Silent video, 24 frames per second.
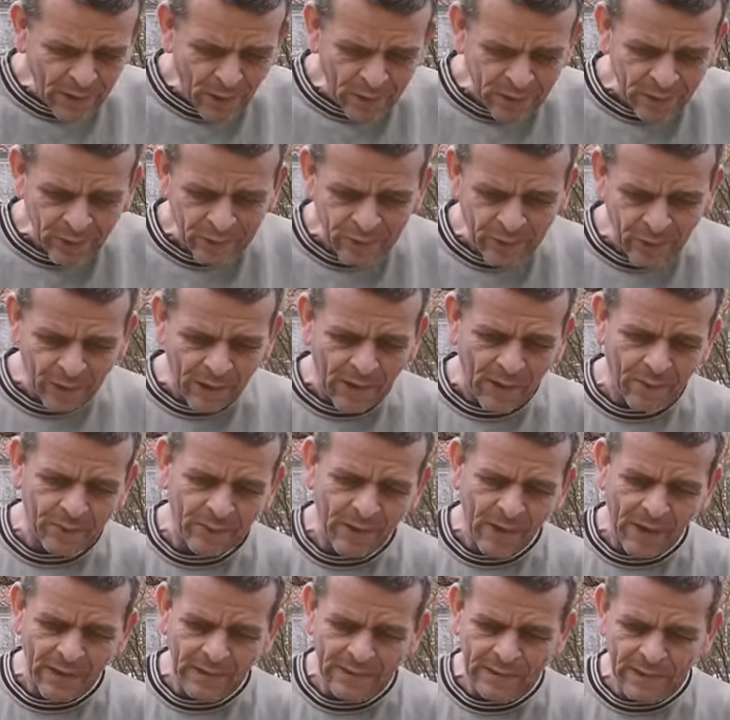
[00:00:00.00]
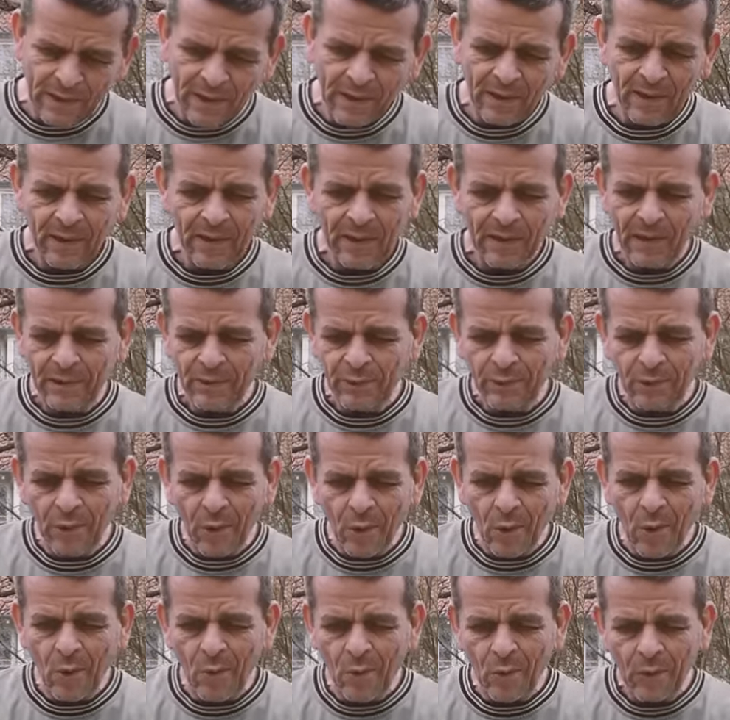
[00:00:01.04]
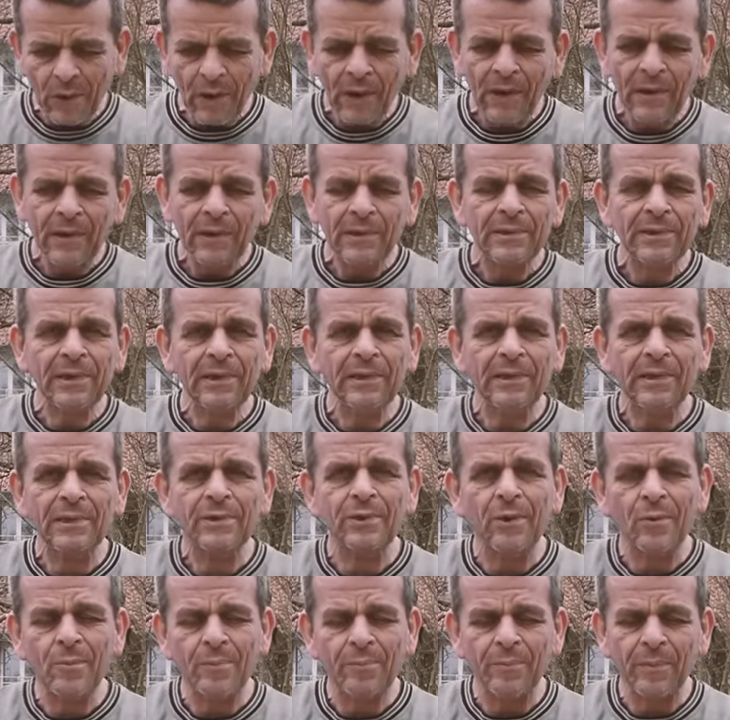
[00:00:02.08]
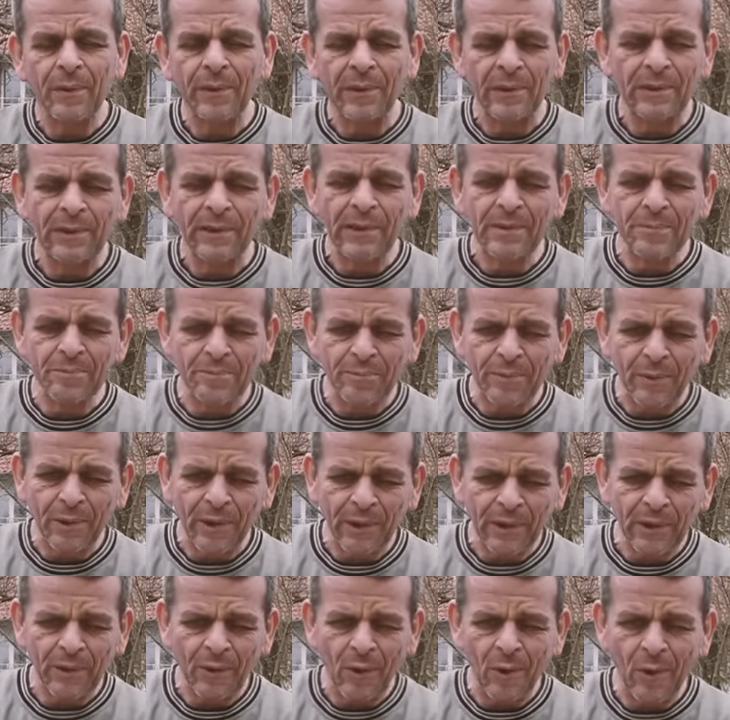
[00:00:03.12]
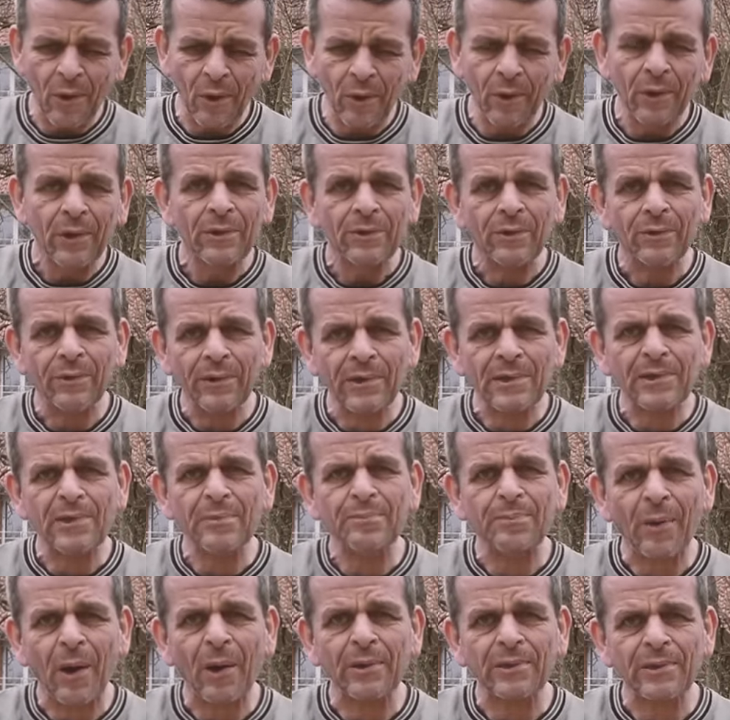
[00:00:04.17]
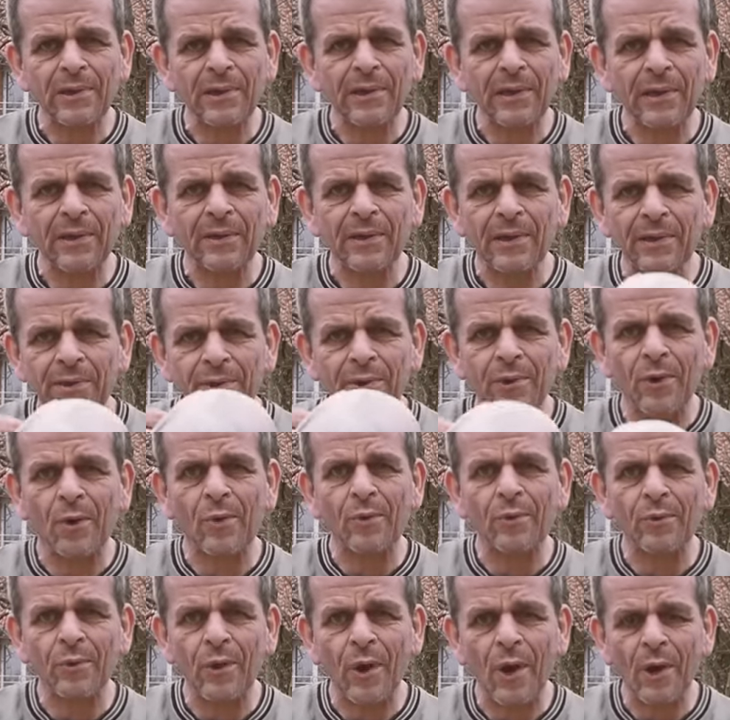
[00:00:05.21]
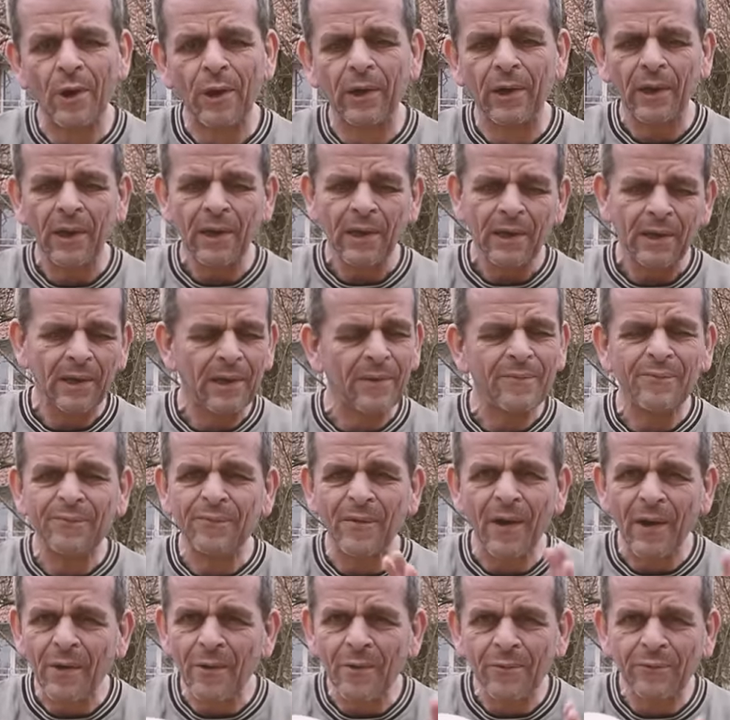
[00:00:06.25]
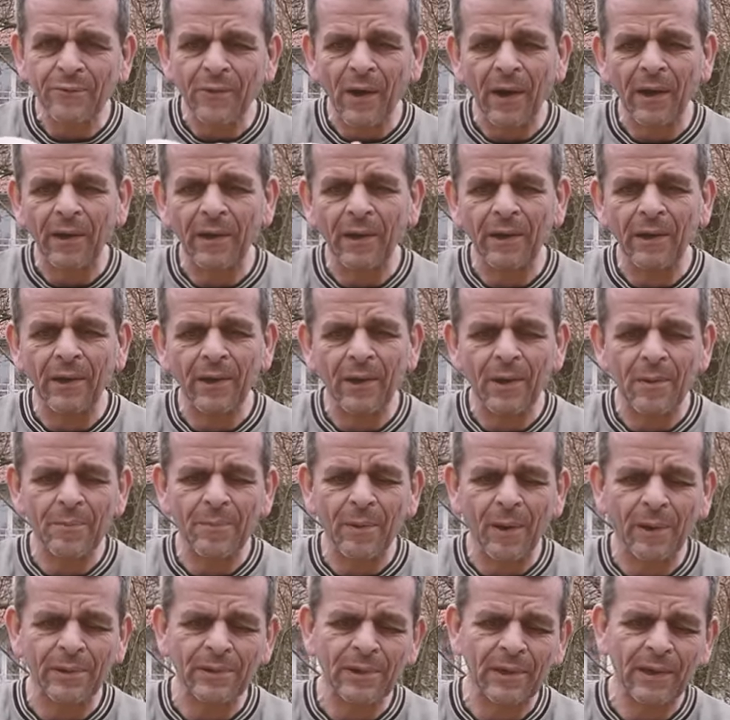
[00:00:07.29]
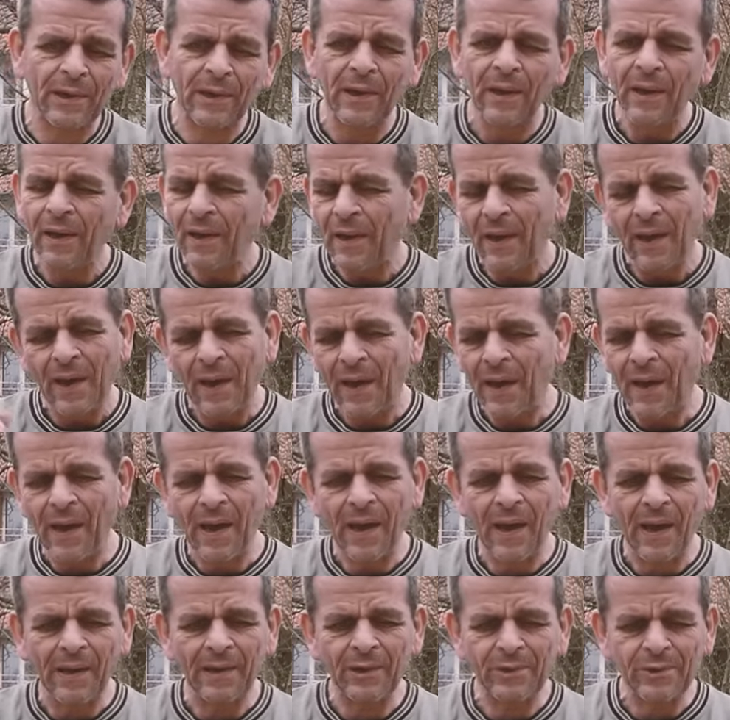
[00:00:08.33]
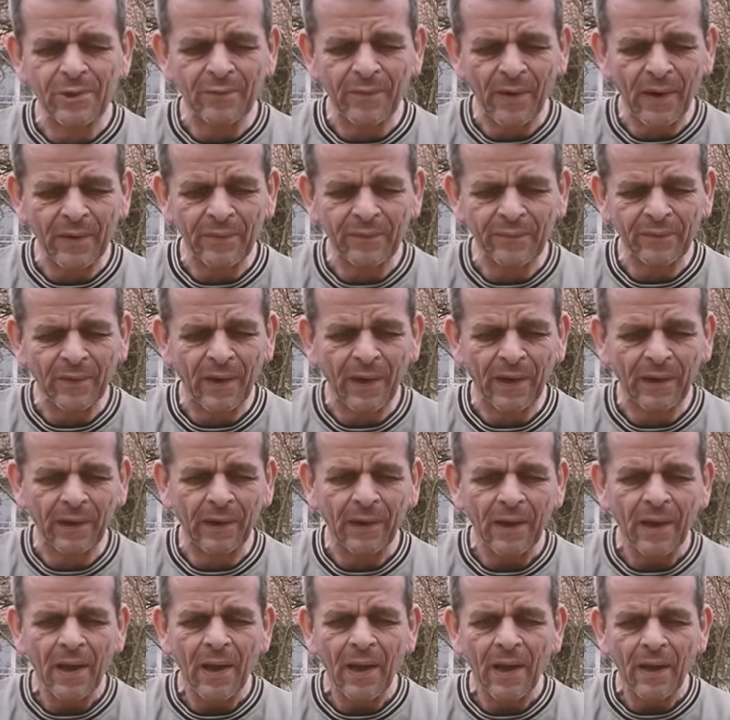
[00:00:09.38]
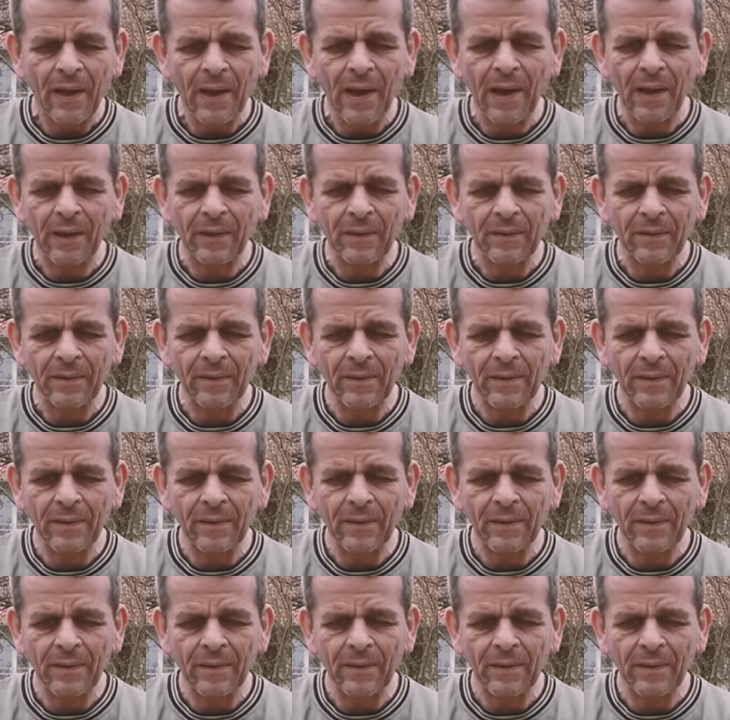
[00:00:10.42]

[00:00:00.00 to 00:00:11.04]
also turned out nice. There's no, see, there's no, it didn't break at all. So this is porcelain, there's no grog, a very fine uh, porcelain, and it survived fine, and